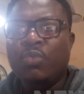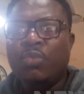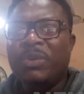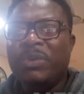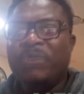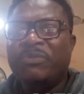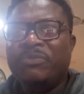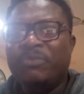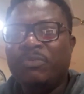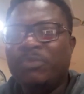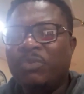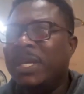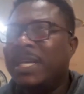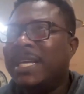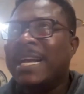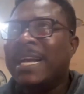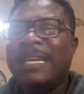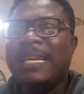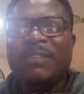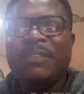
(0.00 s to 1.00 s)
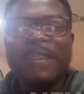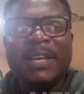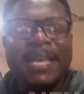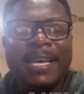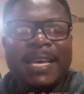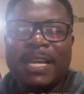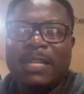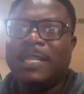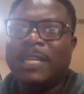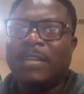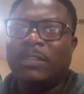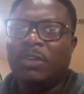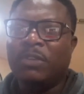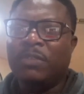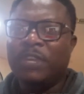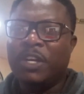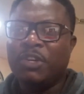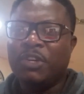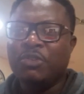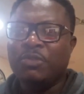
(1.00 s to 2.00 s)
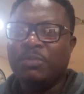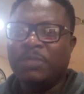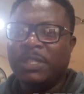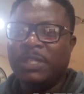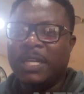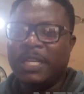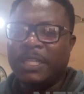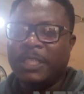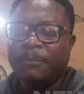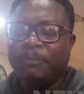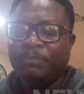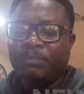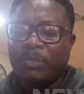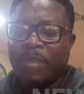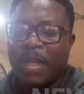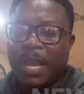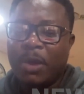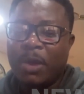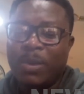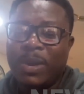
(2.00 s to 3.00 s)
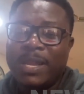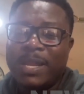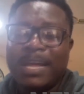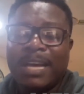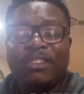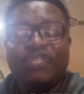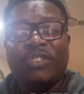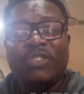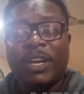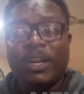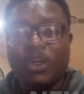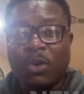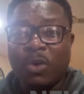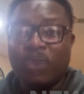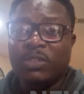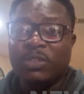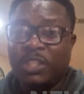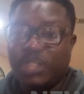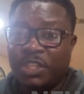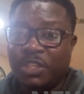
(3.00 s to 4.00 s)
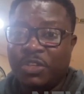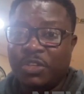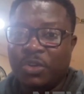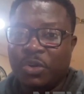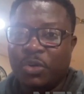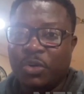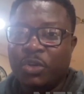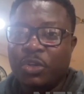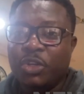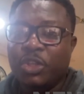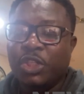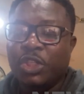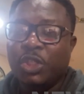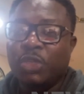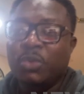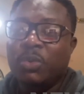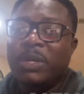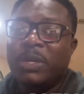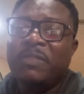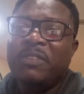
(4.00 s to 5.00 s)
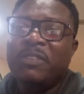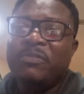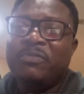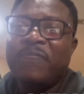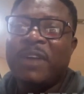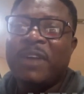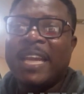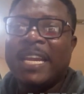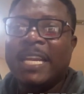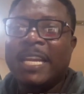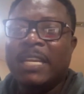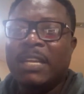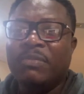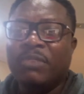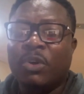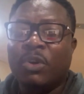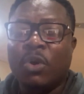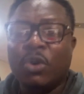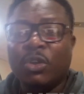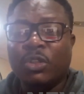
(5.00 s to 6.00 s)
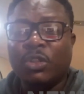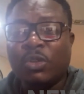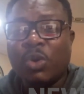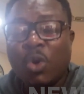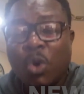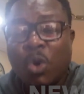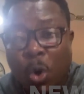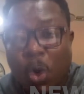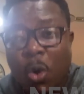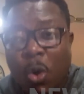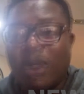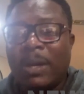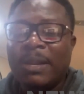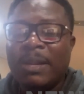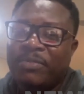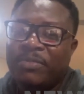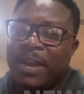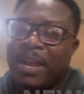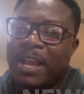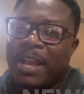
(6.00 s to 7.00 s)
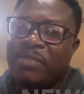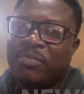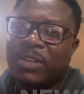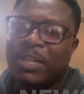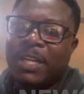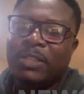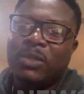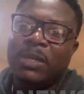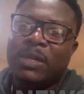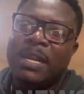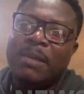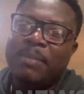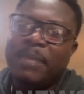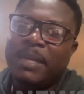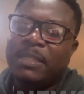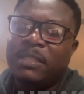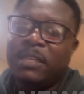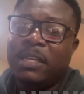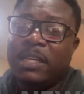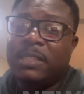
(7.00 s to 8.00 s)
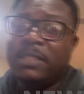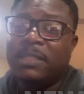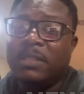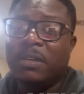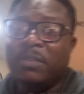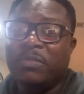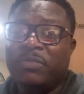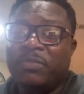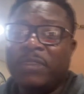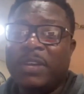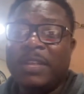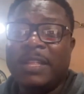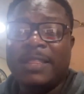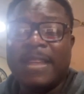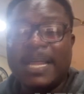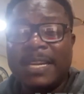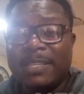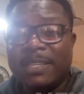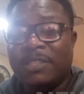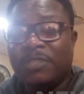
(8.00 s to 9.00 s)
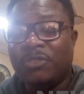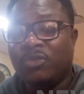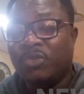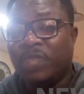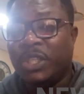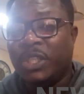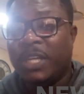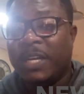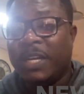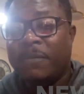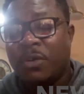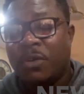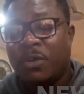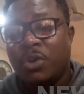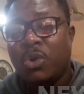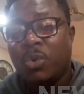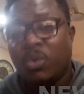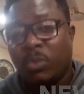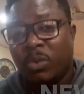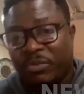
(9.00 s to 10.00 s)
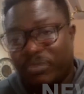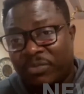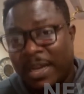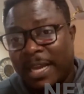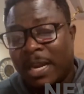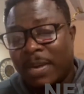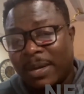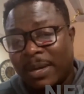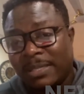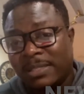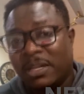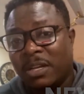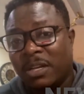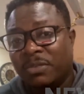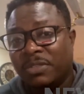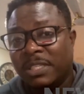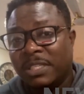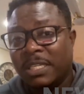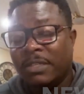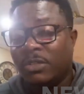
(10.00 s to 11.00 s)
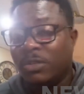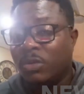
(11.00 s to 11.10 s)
we can't even get out of the group stage. And when that trend continues, you will even find it difficult qualifying for the tournament itself. And that is the situation we find ourselves in.